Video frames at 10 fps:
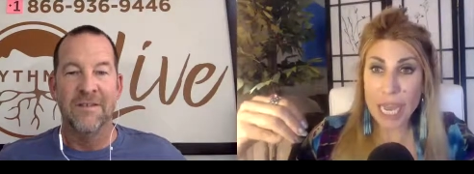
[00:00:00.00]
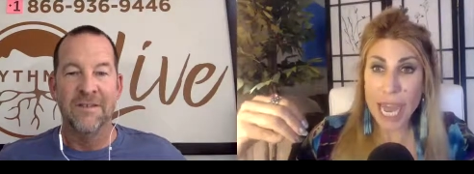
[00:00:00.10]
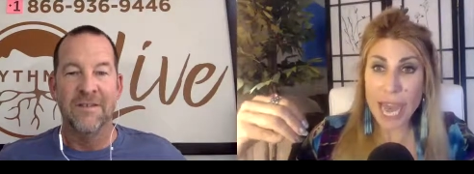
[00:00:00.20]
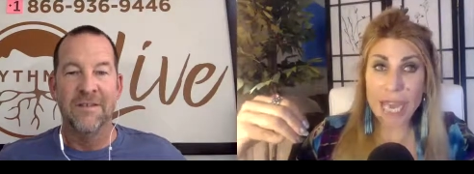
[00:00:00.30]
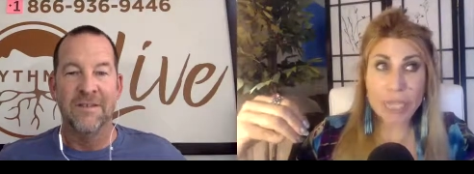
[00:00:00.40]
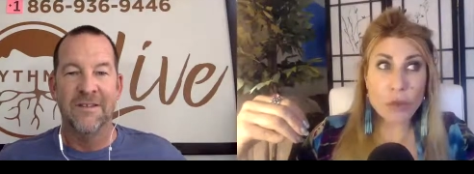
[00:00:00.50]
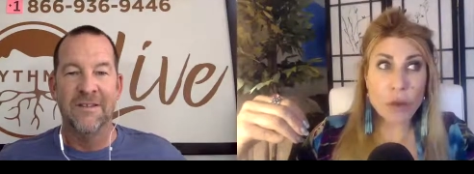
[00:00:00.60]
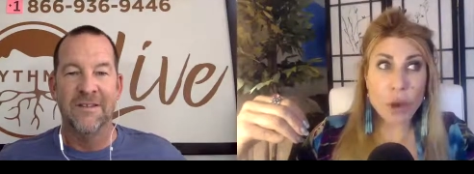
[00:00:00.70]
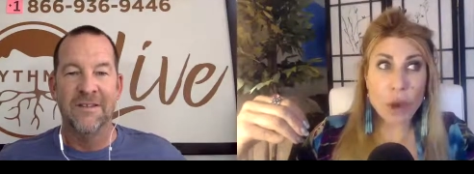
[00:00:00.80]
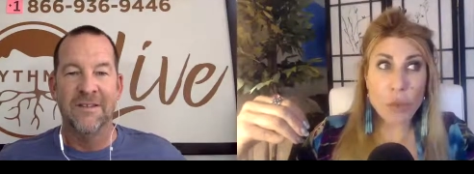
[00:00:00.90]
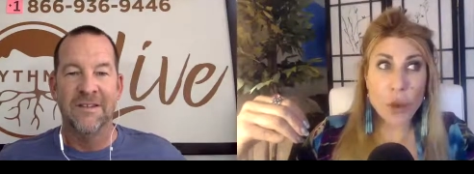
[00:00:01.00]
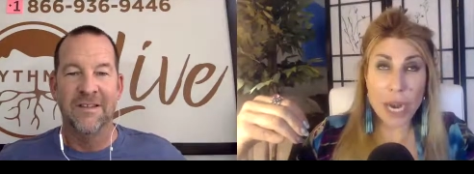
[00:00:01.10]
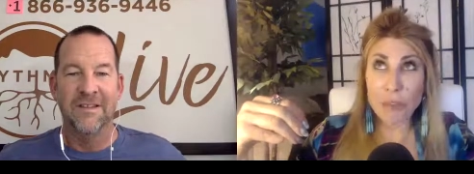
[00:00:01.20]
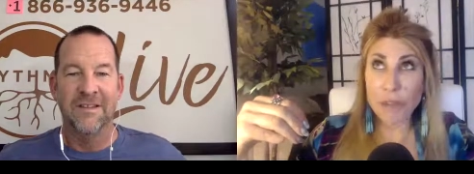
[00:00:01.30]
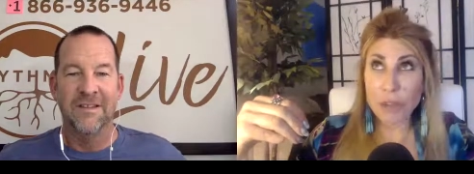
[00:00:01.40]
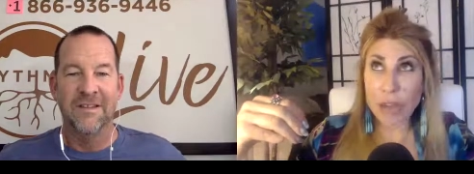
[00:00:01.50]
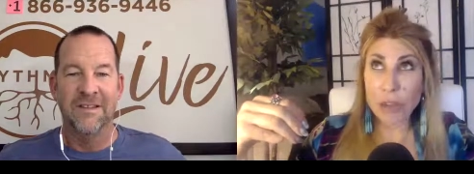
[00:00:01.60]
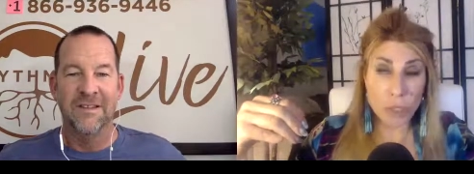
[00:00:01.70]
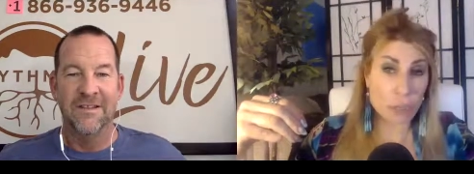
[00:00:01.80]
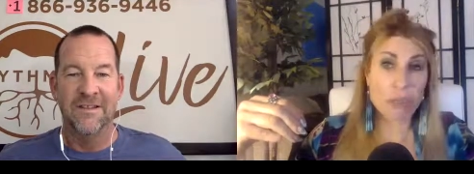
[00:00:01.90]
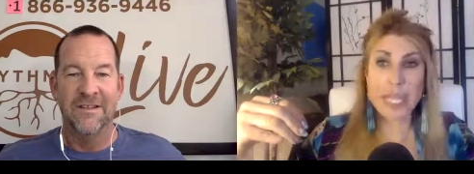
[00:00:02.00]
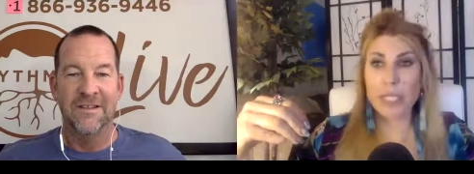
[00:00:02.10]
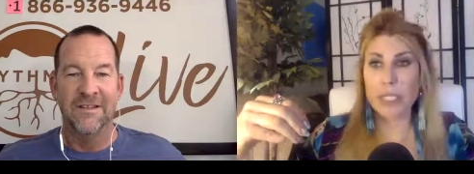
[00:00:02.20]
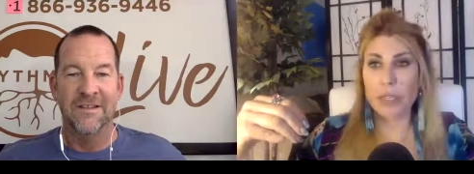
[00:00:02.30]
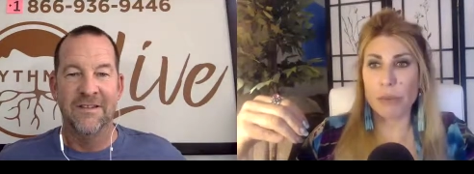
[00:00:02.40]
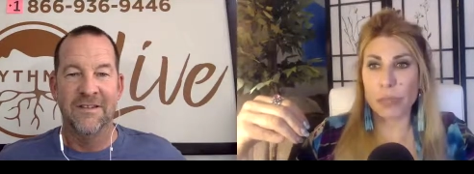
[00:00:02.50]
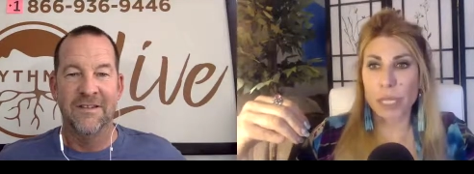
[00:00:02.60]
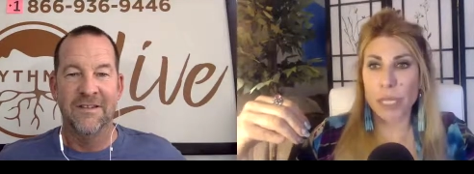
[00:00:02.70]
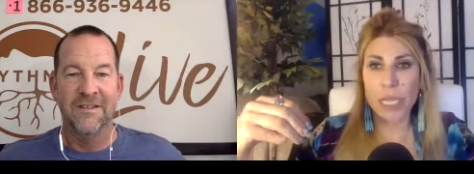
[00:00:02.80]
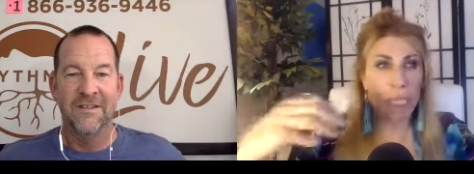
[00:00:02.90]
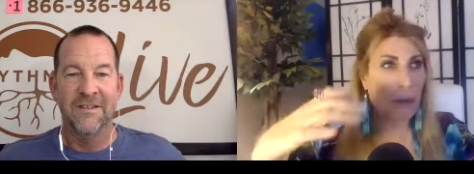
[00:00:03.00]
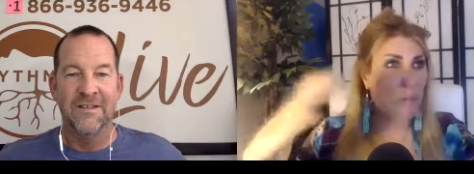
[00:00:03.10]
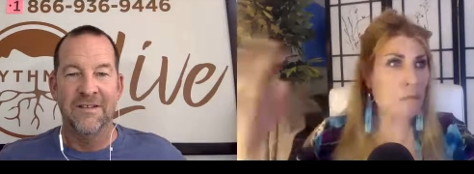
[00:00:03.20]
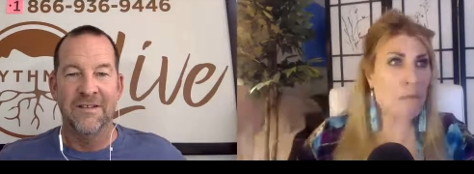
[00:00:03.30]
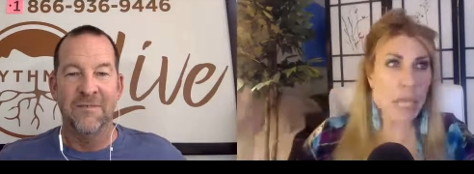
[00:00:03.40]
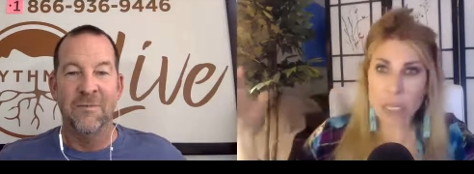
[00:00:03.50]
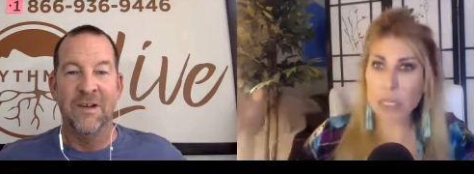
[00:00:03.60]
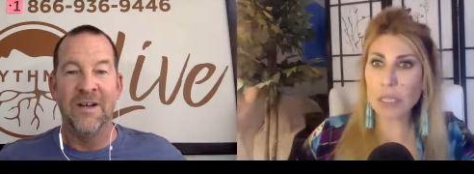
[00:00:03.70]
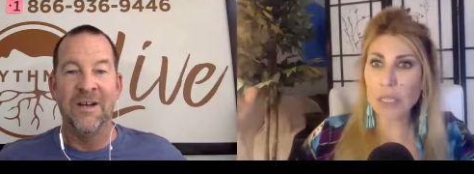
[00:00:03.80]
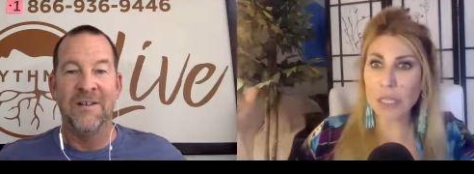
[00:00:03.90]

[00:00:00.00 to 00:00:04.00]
Speaker 1: And what I found was a plant ceremony in the middle,